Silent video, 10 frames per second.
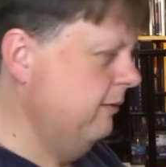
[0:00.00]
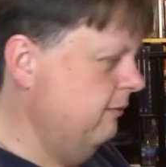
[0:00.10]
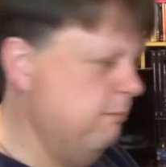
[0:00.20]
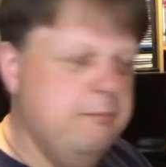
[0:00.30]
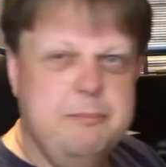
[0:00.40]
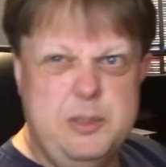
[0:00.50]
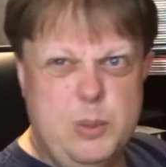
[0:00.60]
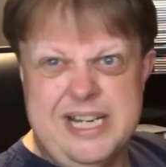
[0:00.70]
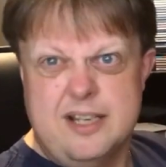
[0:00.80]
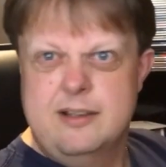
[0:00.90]
in the
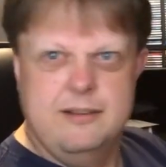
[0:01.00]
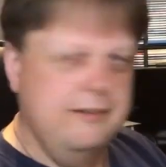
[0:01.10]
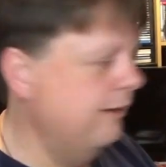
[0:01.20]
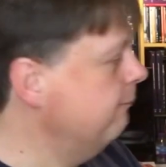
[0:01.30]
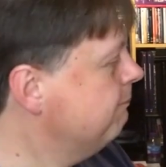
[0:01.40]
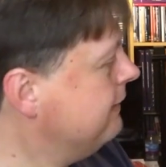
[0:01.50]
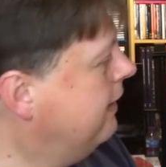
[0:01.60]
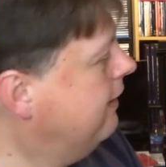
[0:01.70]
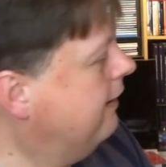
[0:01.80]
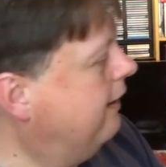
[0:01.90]
midweek, you know.
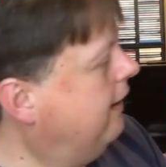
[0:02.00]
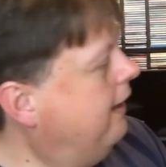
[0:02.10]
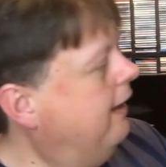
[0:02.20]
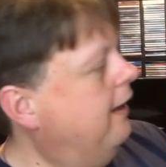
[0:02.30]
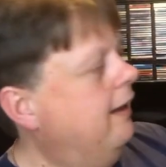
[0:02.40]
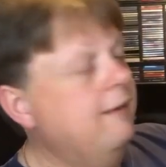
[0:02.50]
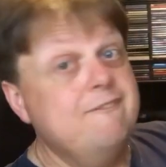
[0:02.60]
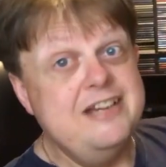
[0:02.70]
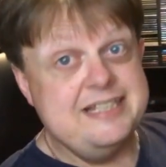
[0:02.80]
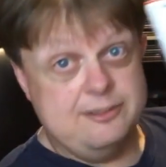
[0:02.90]

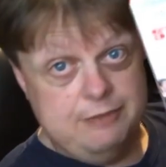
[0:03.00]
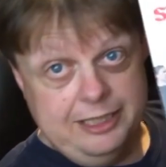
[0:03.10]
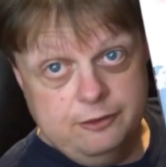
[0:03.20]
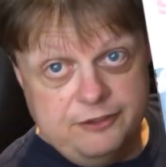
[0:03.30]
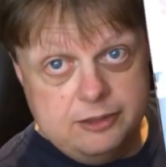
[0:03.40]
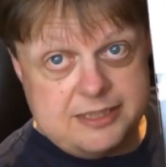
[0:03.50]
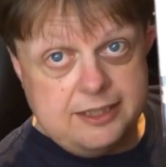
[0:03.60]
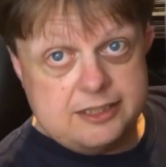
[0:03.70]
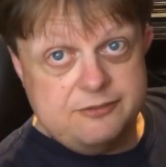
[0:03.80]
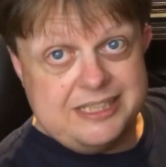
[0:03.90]
This is a really good film,
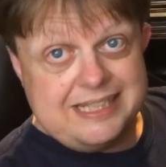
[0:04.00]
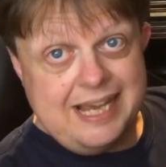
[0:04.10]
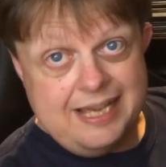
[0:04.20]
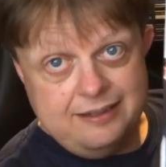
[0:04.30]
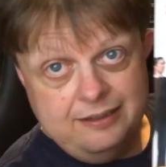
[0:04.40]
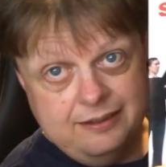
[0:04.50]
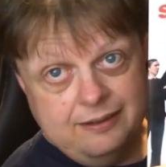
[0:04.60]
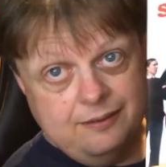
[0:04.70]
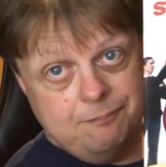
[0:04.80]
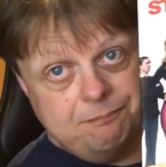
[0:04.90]
started for 10.
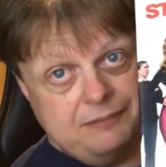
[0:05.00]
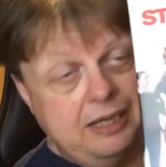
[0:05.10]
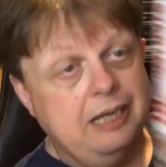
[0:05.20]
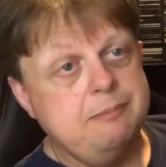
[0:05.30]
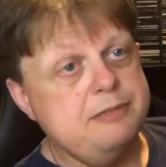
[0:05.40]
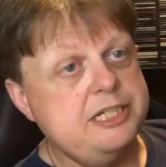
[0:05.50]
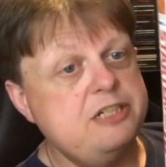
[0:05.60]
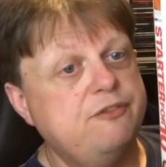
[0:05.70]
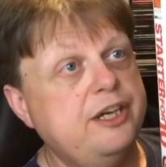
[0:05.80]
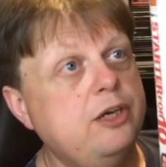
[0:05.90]

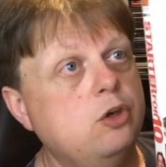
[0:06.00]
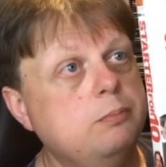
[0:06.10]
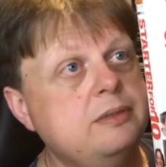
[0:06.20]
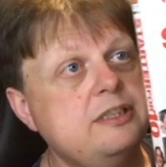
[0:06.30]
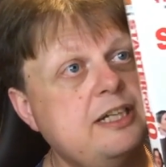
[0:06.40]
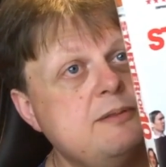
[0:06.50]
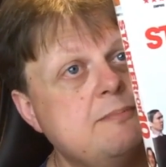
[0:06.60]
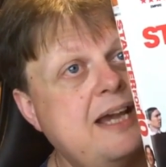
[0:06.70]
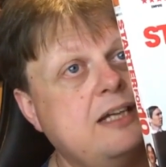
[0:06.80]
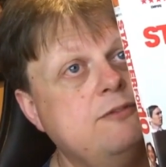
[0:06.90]
British film,
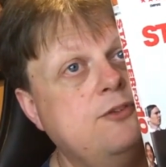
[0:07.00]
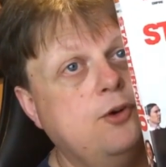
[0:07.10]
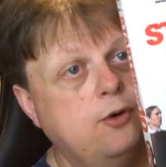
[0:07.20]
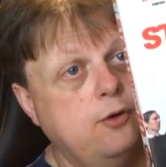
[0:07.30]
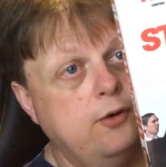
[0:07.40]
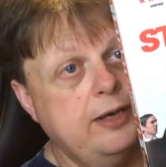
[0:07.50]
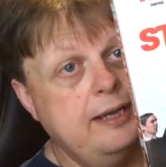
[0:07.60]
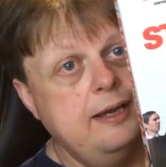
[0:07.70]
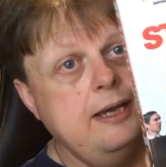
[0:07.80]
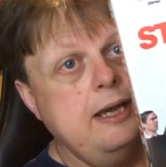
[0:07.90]
James
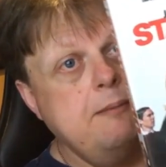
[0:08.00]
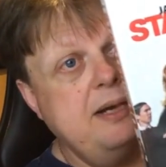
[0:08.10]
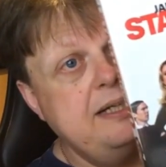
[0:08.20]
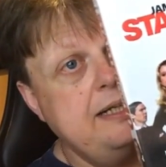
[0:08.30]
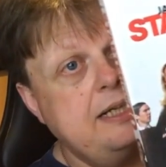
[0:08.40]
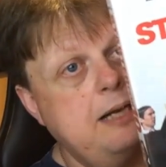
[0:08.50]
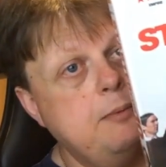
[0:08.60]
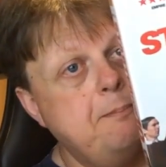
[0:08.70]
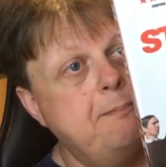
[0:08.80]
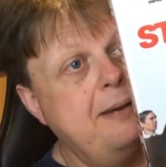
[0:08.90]
McAvoy, Benedict
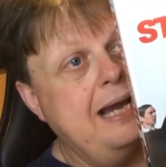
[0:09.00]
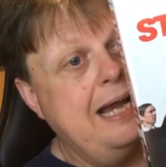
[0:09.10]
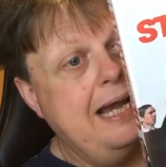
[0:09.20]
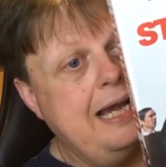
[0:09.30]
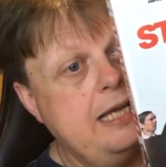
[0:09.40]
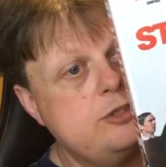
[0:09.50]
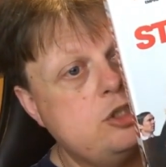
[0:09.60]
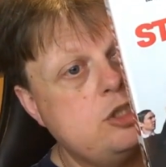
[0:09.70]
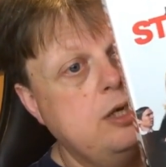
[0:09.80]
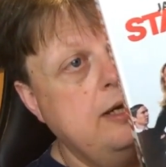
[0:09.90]

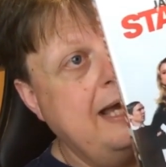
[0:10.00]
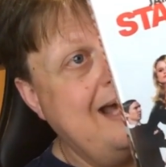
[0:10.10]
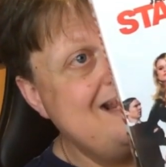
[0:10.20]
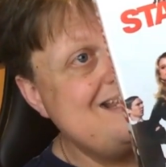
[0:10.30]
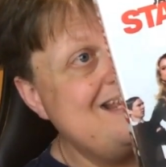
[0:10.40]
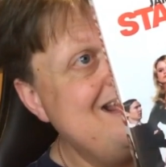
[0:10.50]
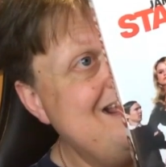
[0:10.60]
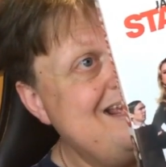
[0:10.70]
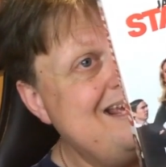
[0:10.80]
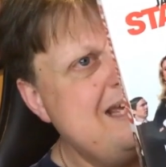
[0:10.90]
Cumberbatch, Alice
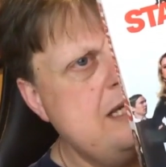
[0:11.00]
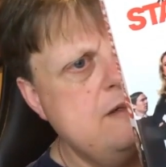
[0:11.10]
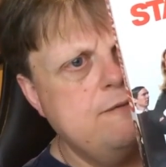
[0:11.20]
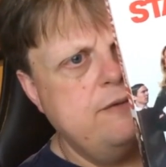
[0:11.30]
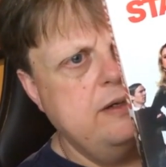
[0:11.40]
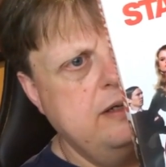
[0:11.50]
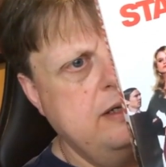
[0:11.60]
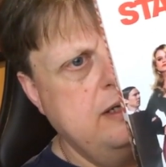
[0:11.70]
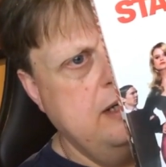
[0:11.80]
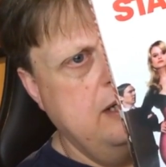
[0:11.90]
Eve,
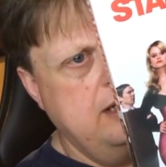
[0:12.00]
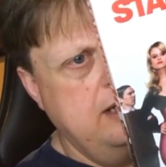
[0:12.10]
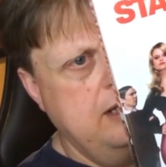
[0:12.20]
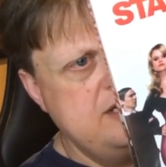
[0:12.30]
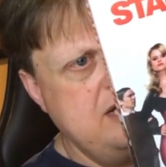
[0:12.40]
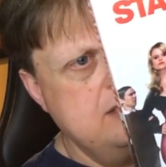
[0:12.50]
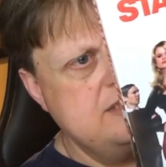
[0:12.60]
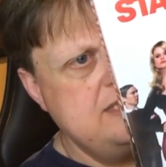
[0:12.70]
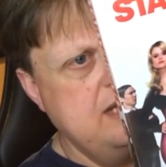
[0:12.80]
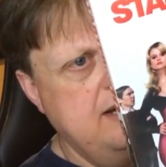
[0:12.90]

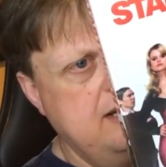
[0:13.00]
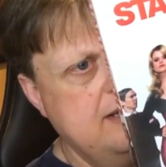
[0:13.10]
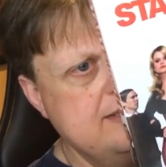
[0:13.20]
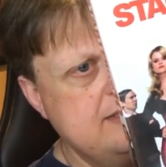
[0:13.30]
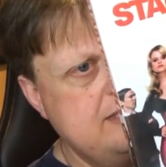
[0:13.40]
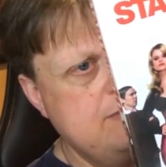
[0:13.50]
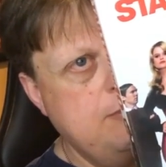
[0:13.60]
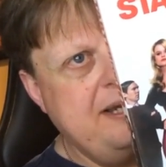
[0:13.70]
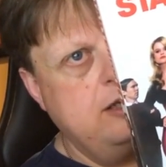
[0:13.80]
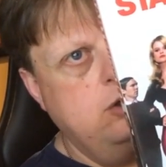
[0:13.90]
Charles Dance,
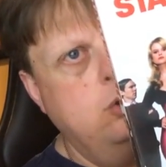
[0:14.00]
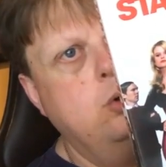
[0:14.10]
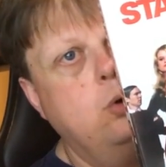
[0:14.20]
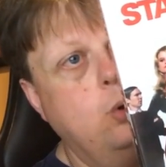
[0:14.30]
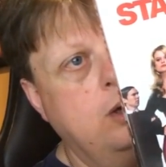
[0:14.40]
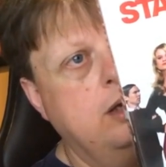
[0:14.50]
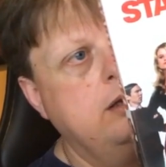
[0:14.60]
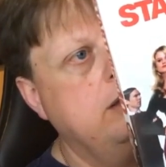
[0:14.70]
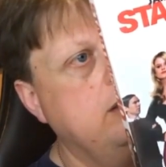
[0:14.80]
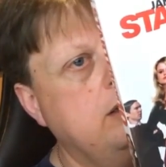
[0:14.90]
Rebecca Hall,